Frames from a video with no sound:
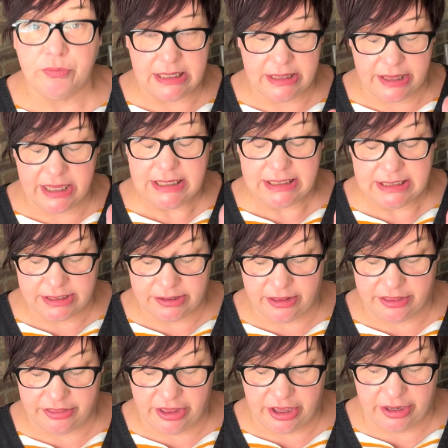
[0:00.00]
this is the
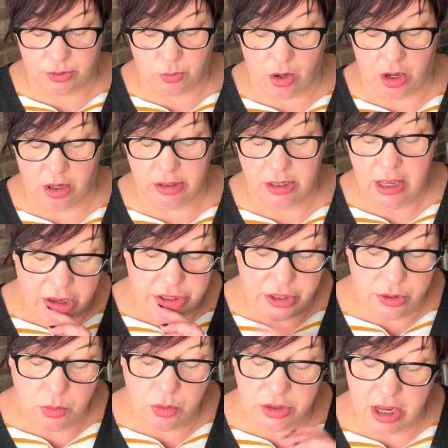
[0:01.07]
third one,
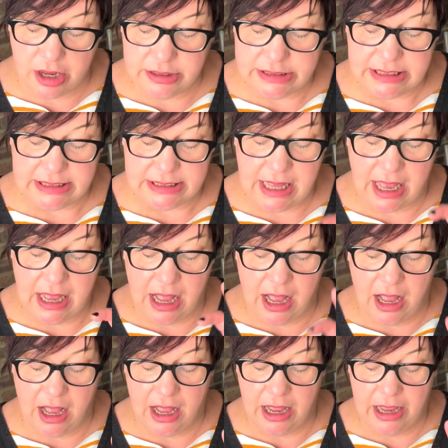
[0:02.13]
you will notice that
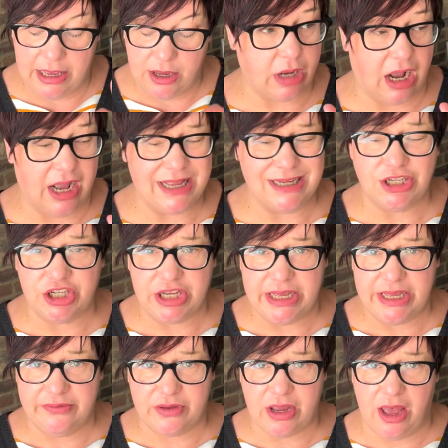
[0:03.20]
I
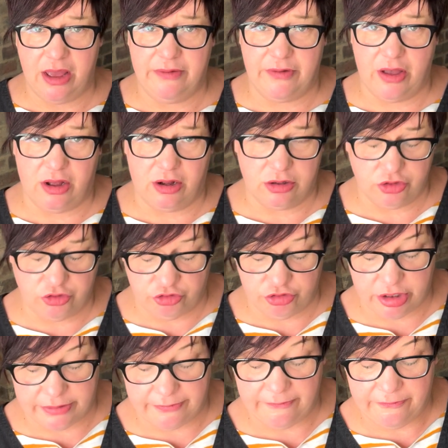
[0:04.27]
achieved over
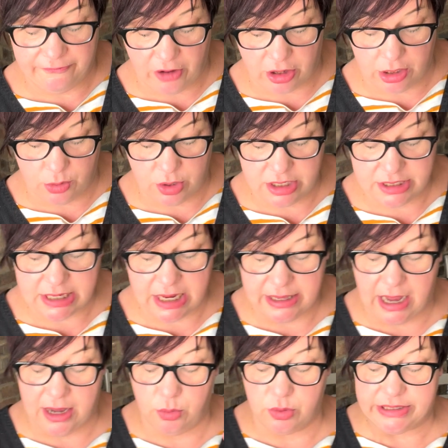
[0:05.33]
100 followers, and
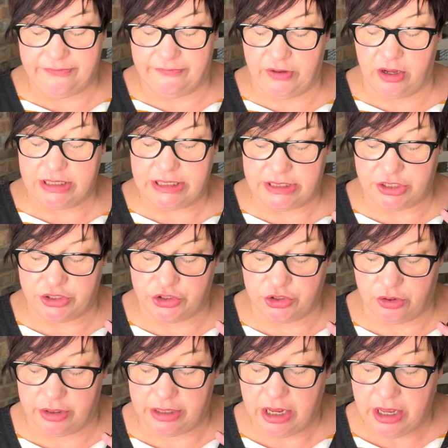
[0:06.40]
I was invited to
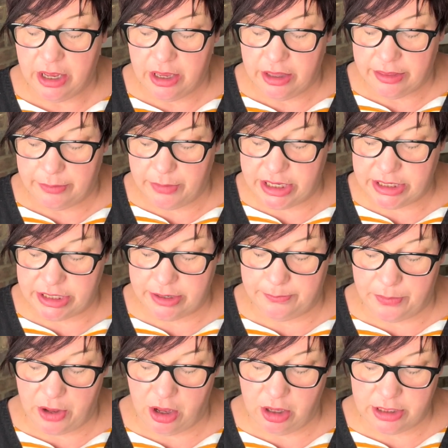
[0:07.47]
join the Medium
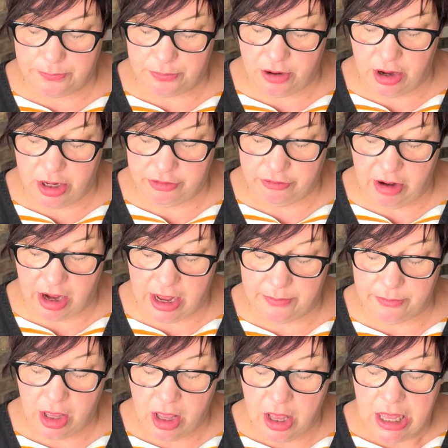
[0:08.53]
Partner
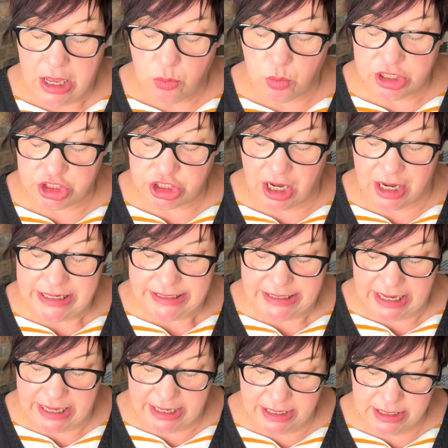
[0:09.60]
Program, which I
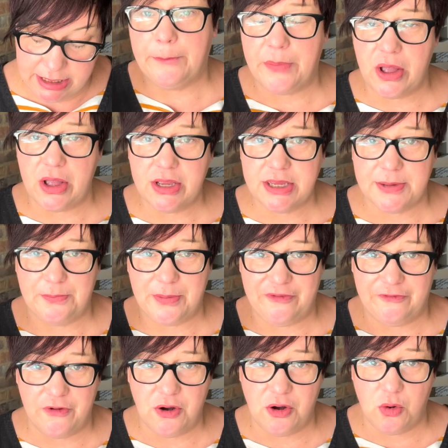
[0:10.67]
did. But
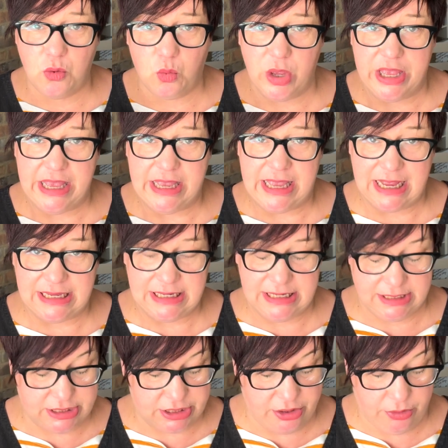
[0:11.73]
before we get
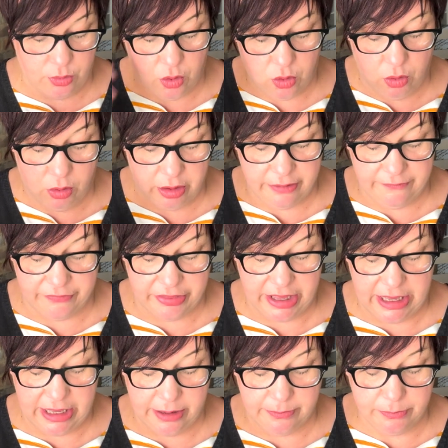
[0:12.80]
into all of
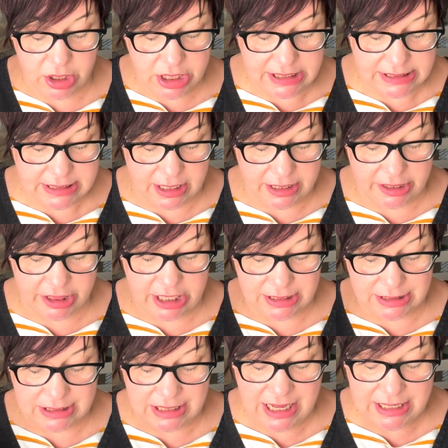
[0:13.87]
the money side of
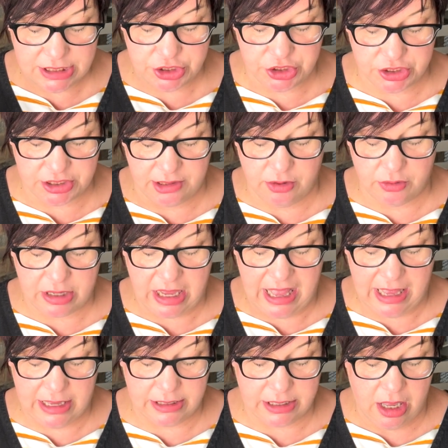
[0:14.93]
things, let's just look
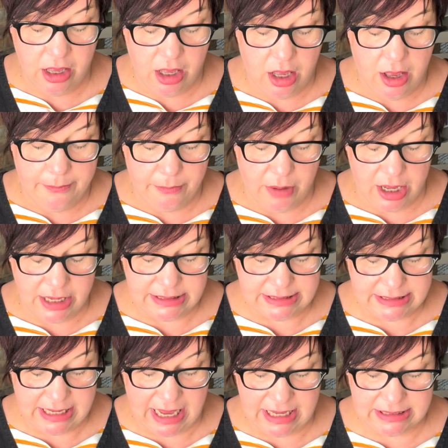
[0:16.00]
at my
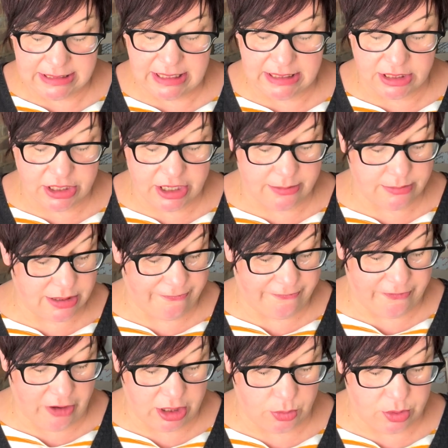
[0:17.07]
stats in terms of
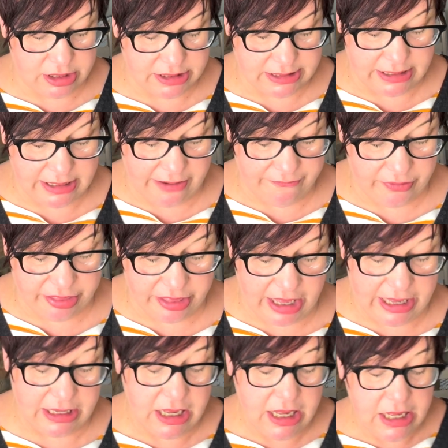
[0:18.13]
followers and
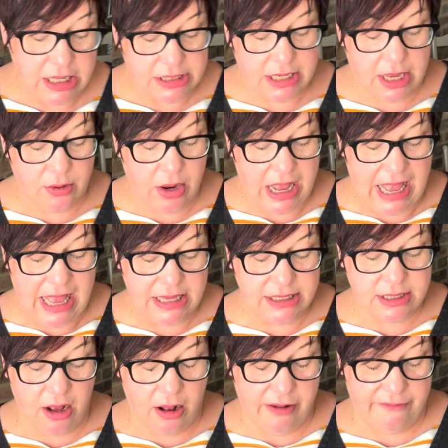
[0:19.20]
everything. So as
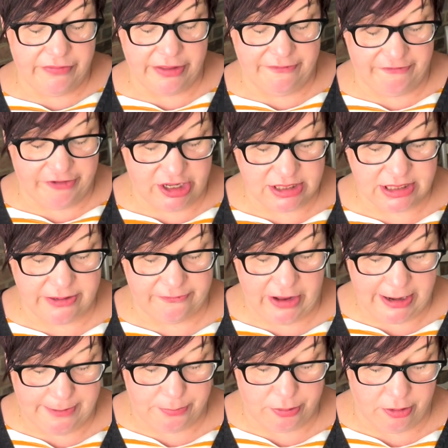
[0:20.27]
of the 1st of
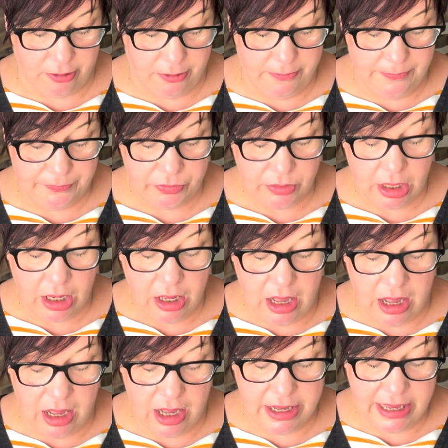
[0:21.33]
April,
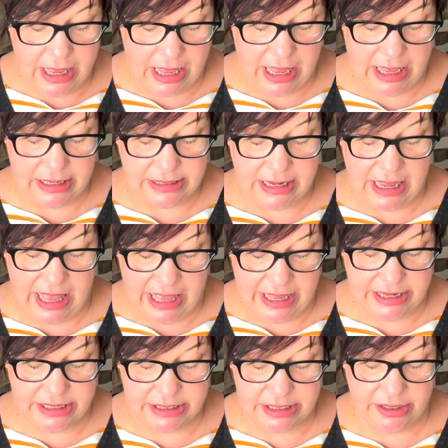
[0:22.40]
I had
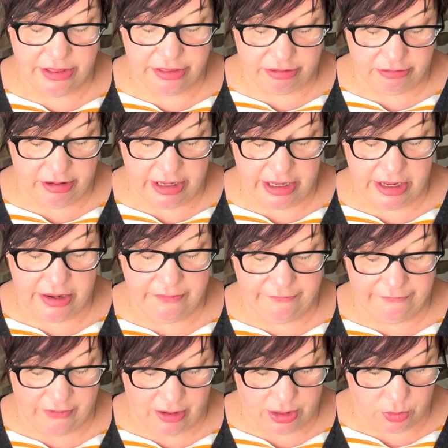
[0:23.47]
83
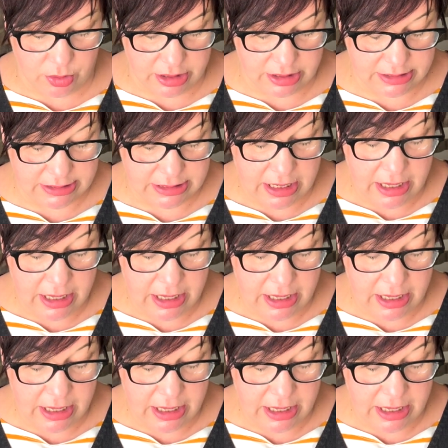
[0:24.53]
followers.